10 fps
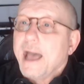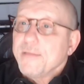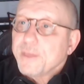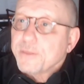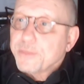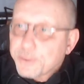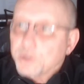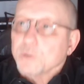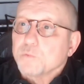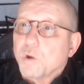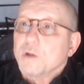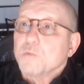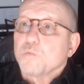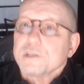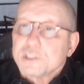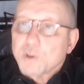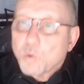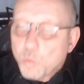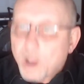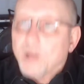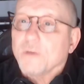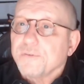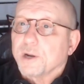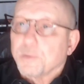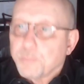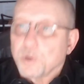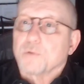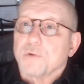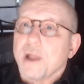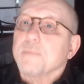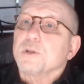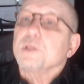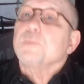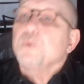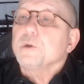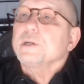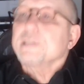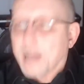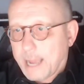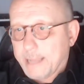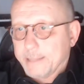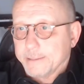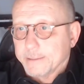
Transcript: And the third one was the welfare program, or the poor tithe.